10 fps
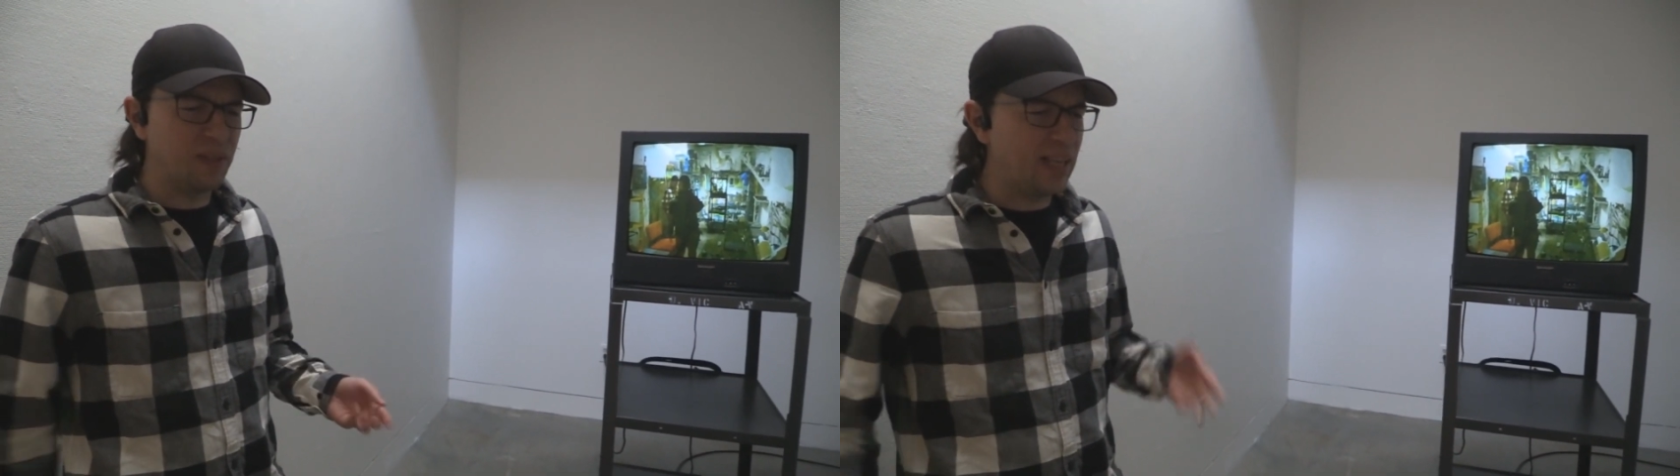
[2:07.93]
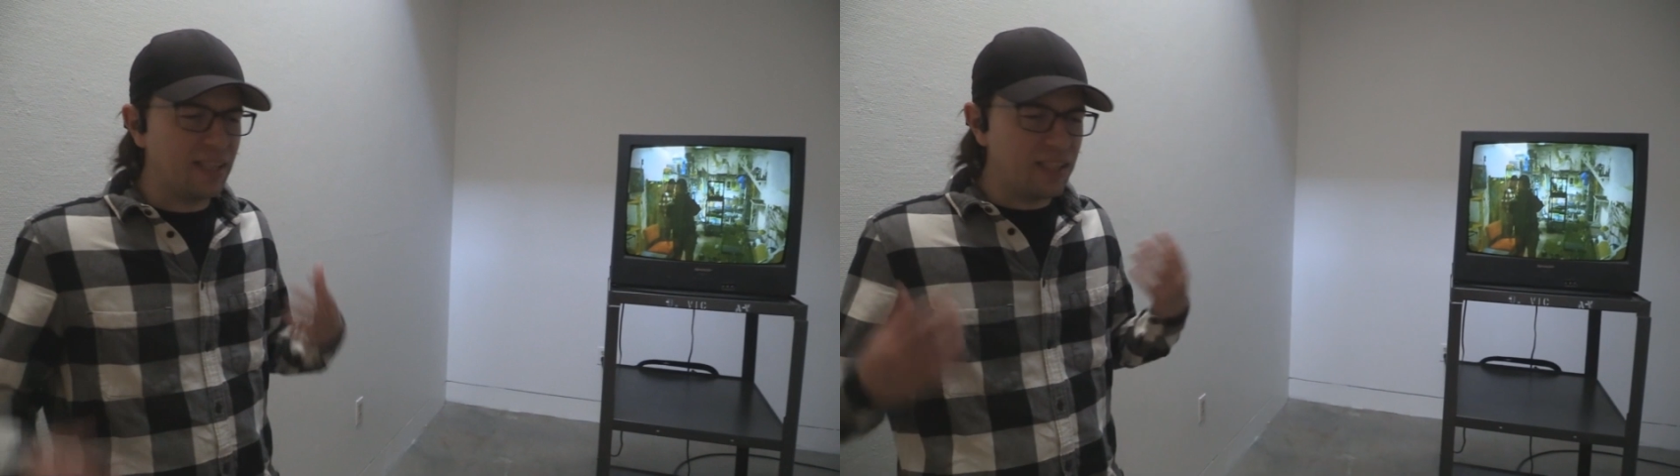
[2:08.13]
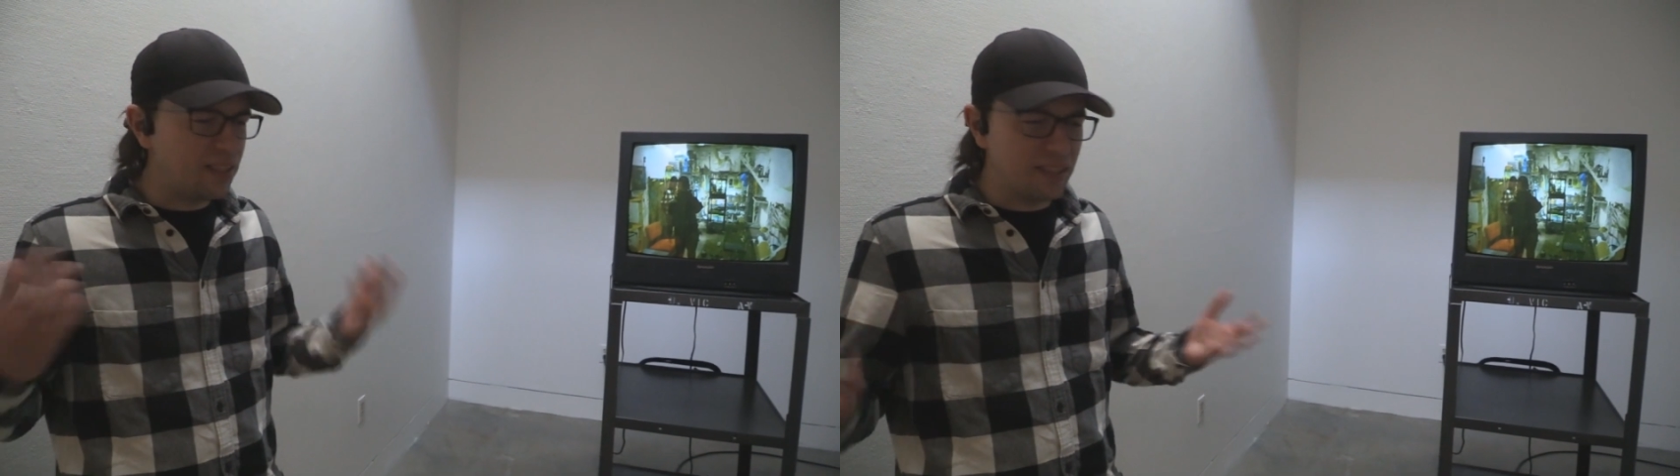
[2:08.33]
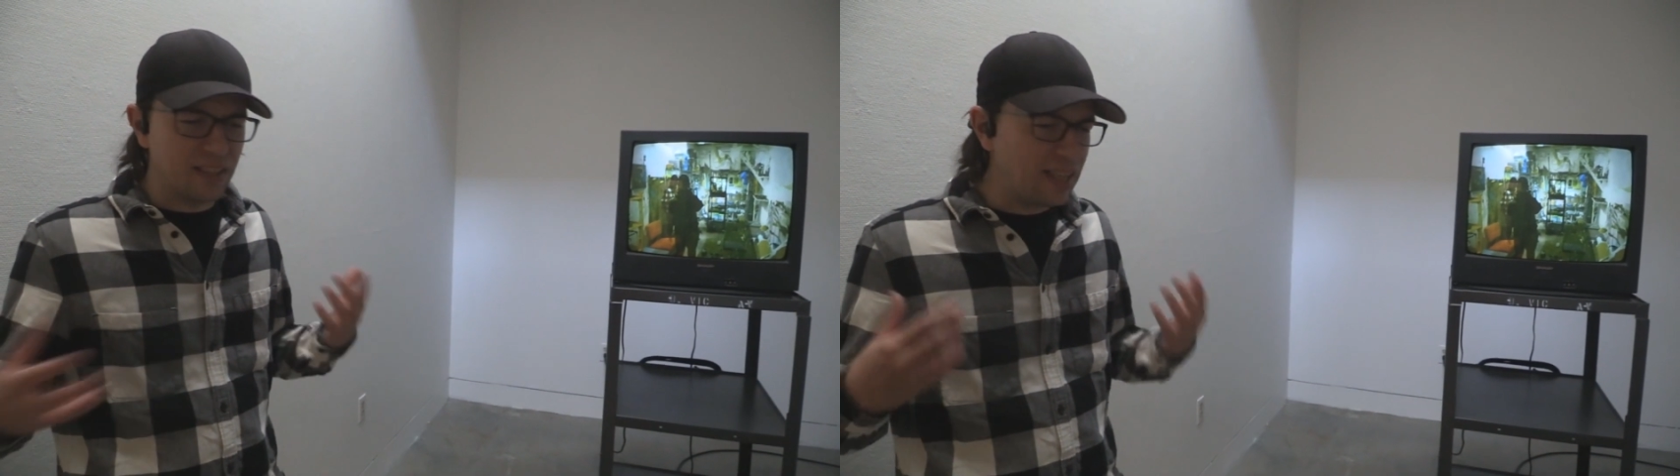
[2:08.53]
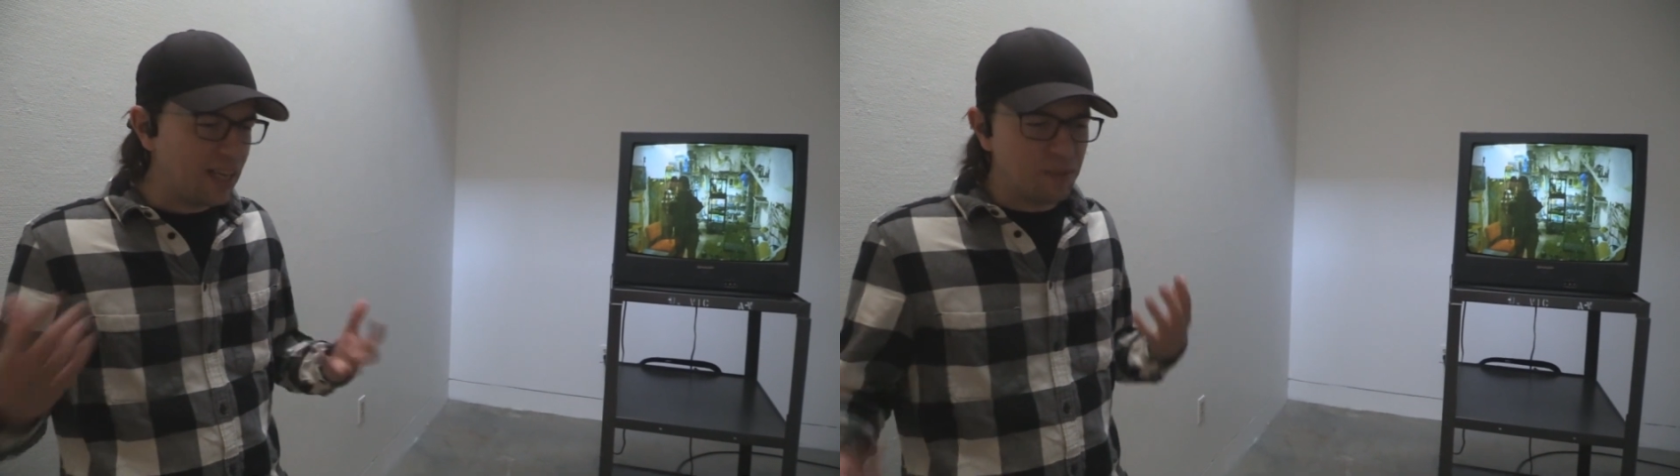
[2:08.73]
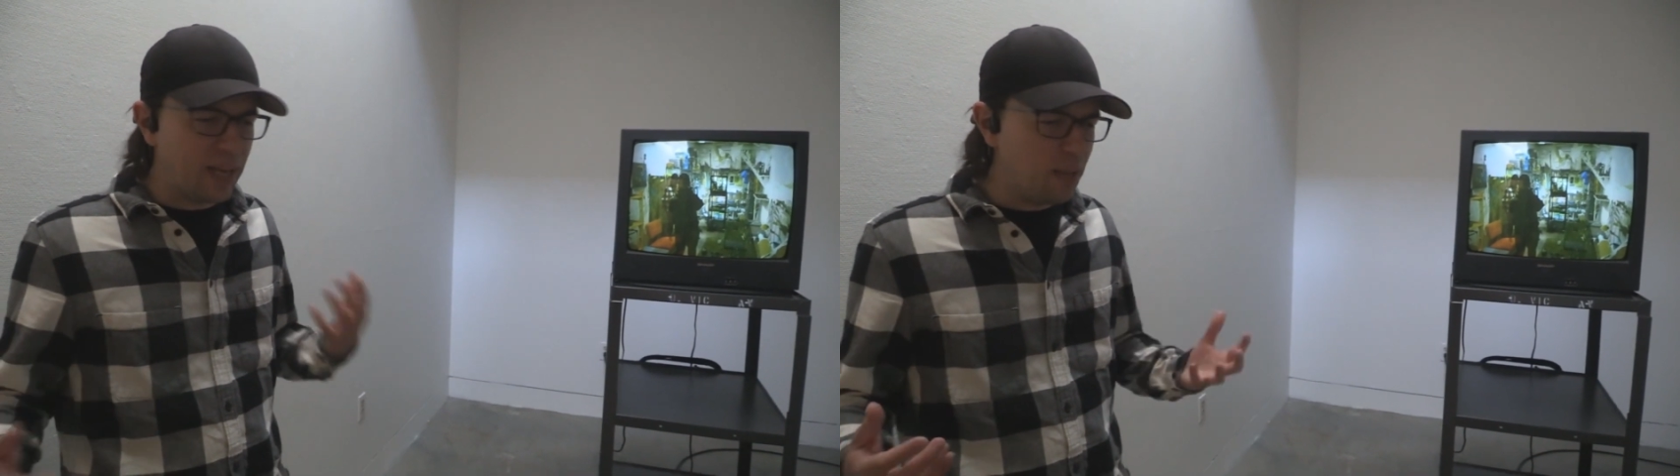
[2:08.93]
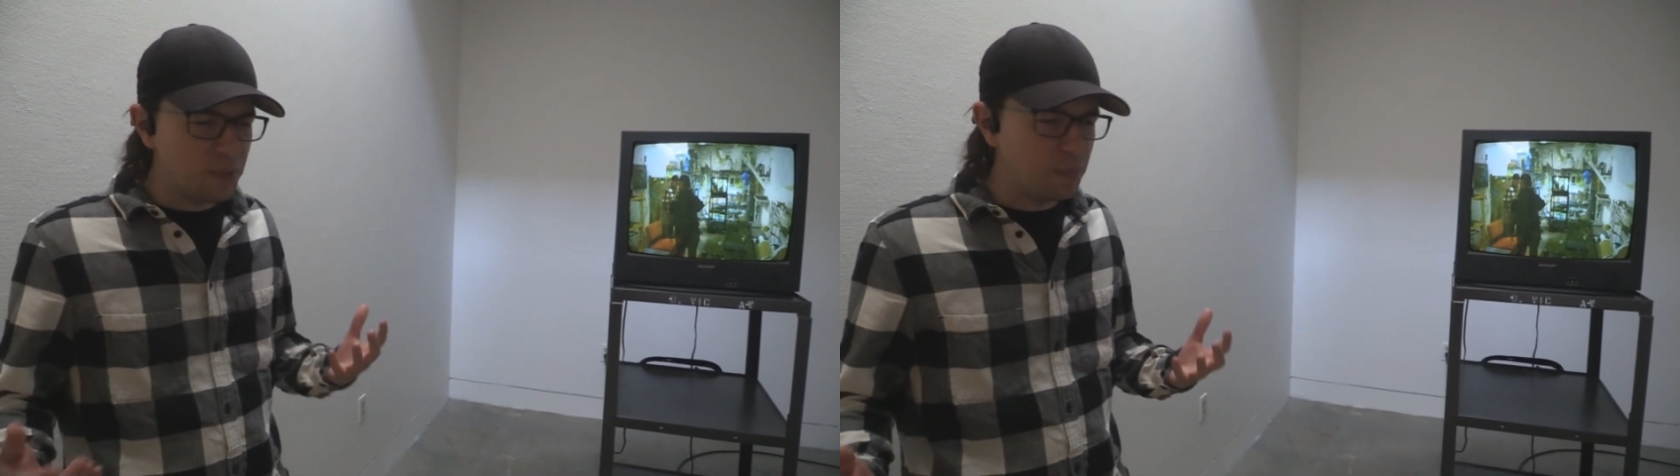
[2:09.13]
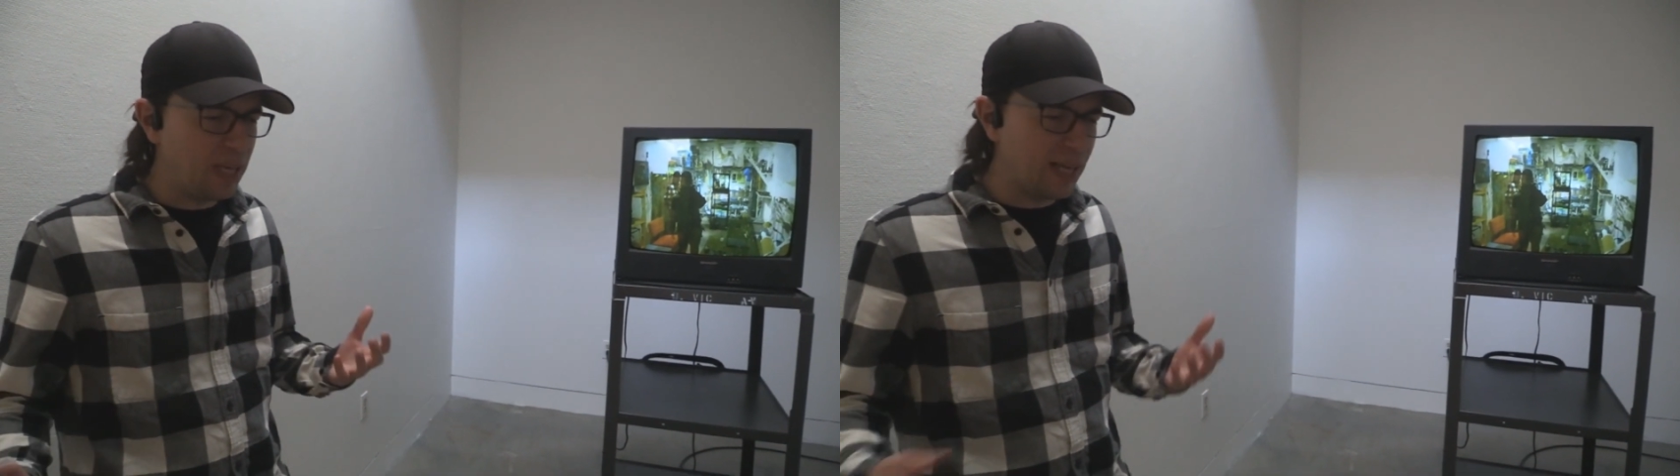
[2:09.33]
the idea just kind of
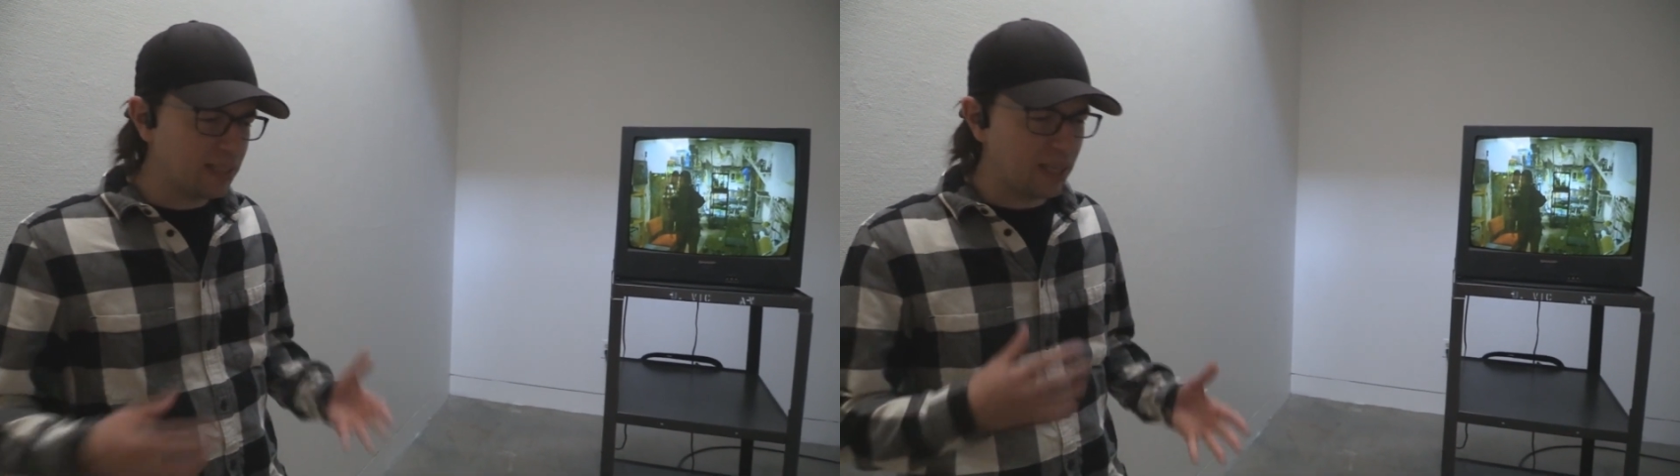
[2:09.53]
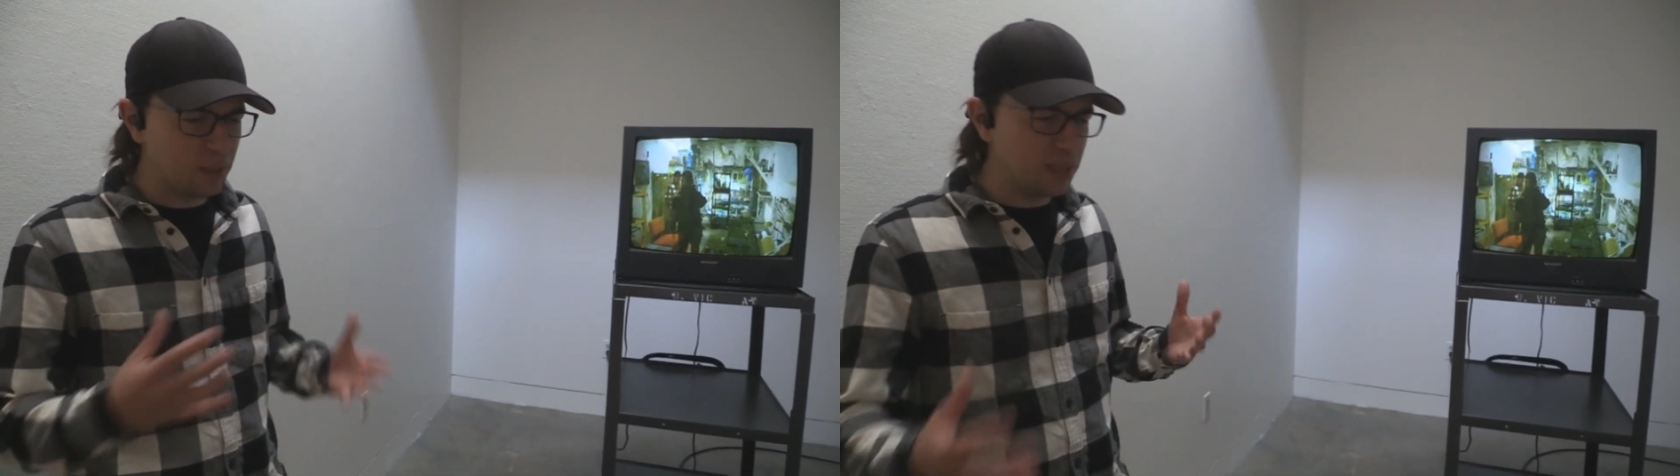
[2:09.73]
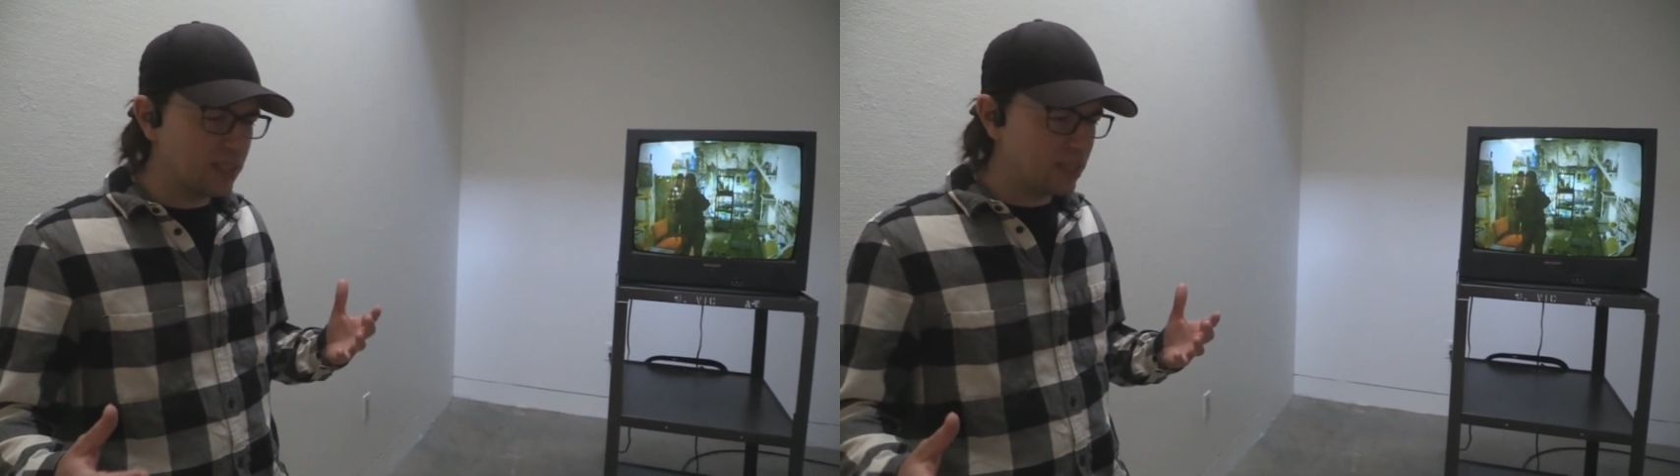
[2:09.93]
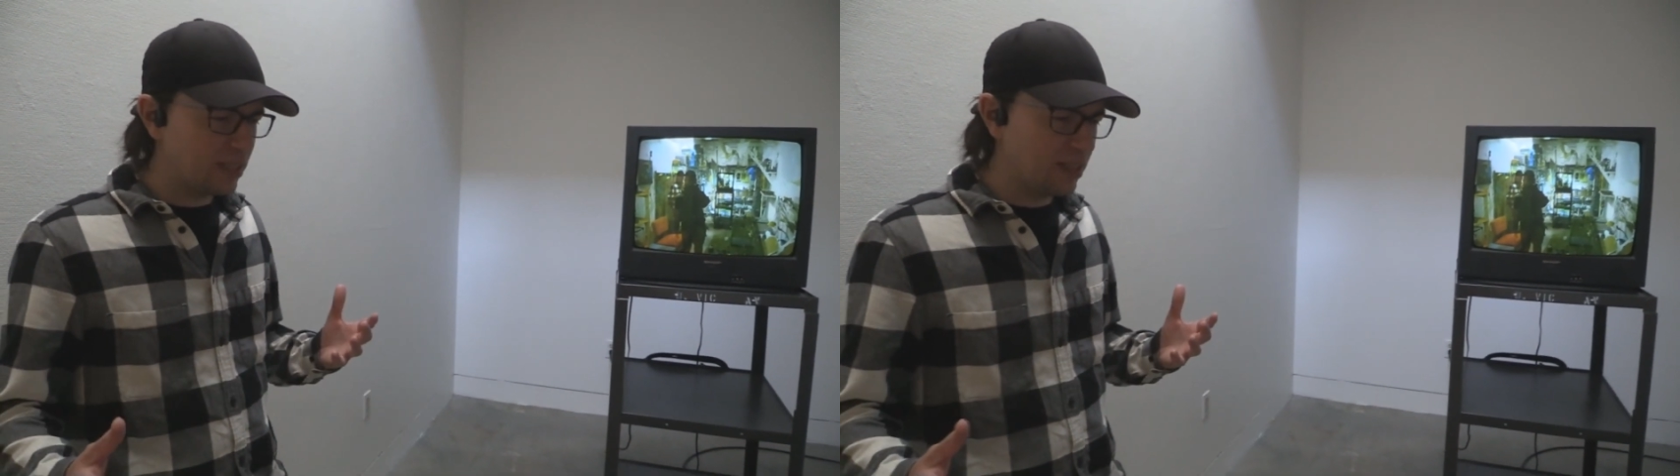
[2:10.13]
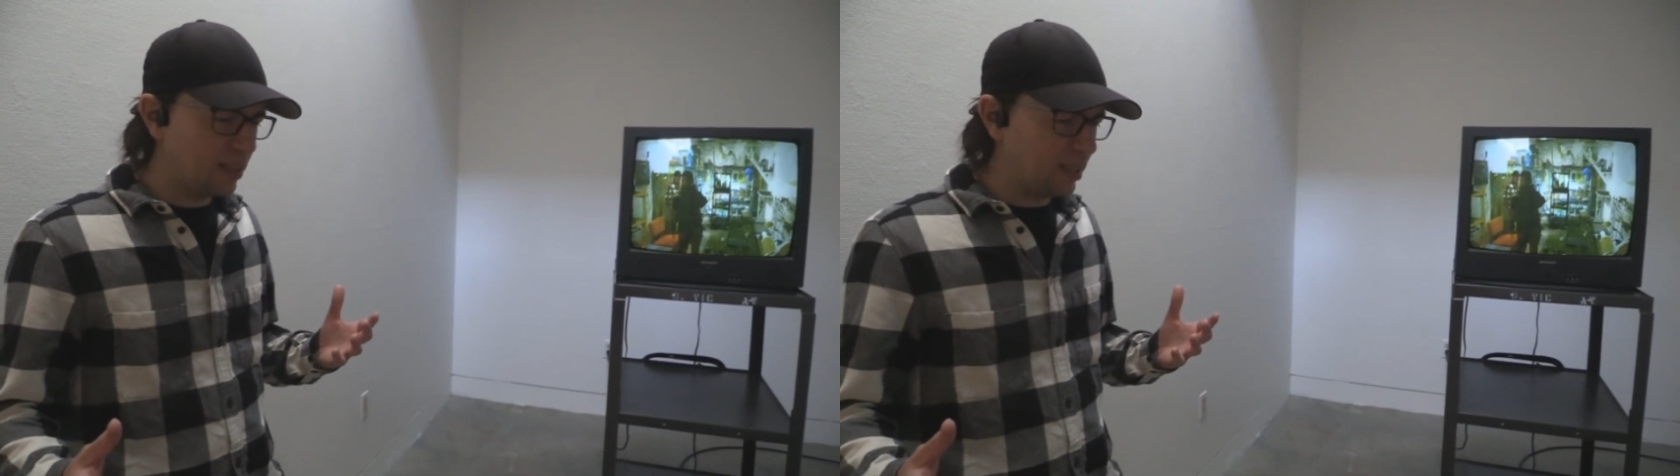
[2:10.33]
came to me as I was